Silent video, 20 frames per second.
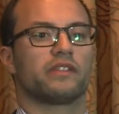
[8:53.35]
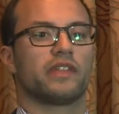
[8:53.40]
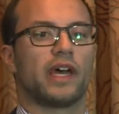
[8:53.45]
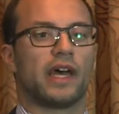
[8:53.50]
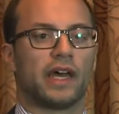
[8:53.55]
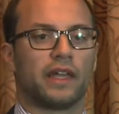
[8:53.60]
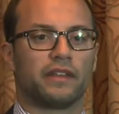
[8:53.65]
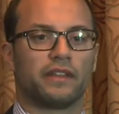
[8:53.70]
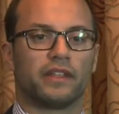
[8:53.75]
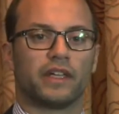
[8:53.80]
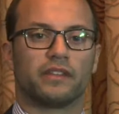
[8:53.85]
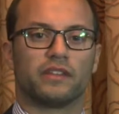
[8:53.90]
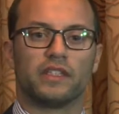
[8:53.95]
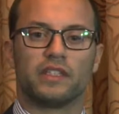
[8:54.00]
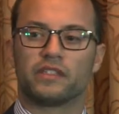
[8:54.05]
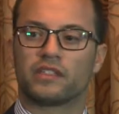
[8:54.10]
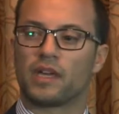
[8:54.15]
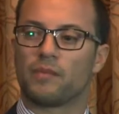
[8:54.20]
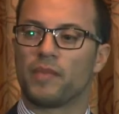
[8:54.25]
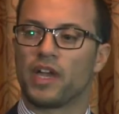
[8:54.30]
that
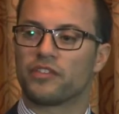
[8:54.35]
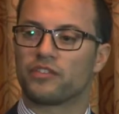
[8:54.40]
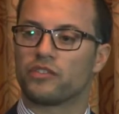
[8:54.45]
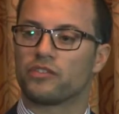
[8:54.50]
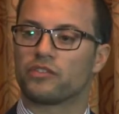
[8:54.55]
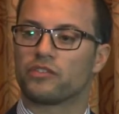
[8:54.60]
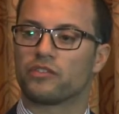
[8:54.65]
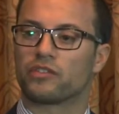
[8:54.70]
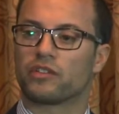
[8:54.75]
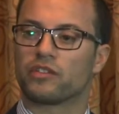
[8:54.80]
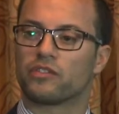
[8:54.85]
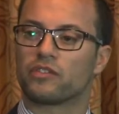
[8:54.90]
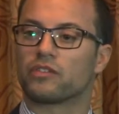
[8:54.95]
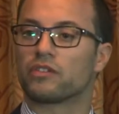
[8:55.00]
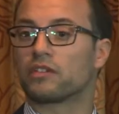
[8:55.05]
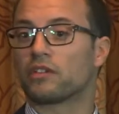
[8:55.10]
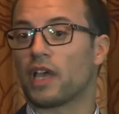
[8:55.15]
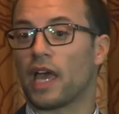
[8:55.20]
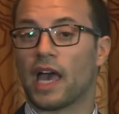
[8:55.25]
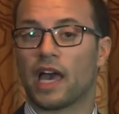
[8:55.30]
these dimensions
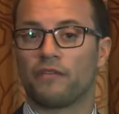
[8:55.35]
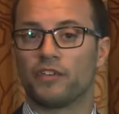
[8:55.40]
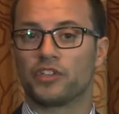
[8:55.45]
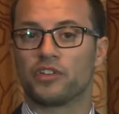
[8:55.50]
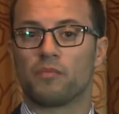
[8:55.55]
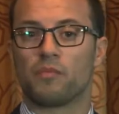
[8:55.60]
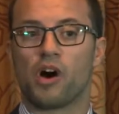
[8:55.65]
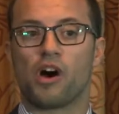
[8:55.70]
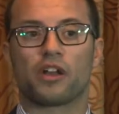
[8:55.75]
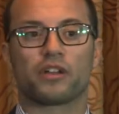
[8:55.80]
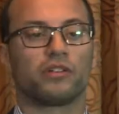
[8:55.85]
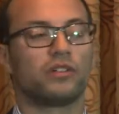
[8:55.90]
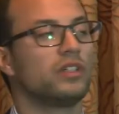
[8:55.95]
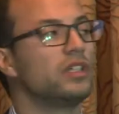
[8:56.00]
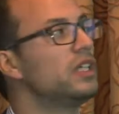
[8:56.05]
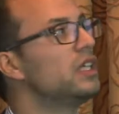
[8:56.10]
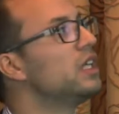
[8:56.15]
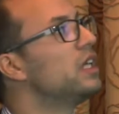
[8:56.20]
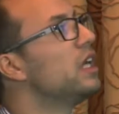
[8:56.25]
should have in your model